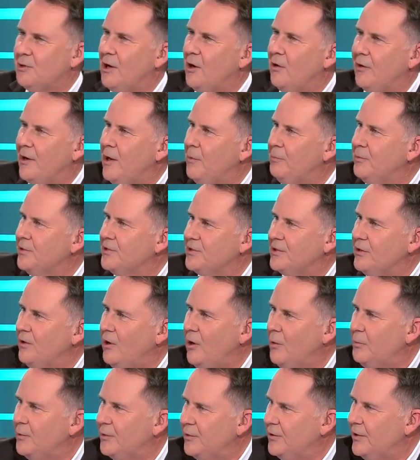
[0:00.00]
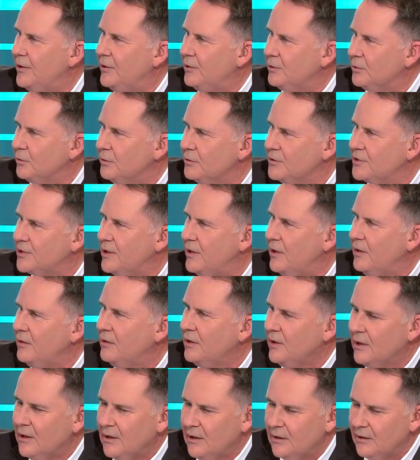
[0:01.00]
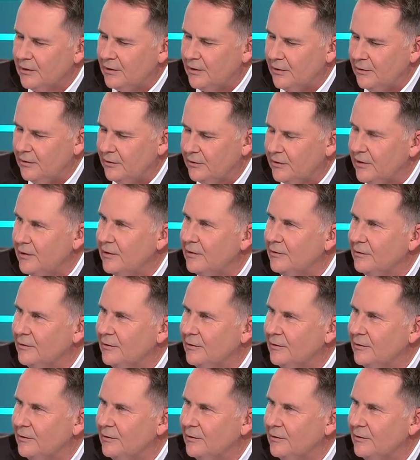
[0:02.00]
throw it up as a hypothetical. So let's go with five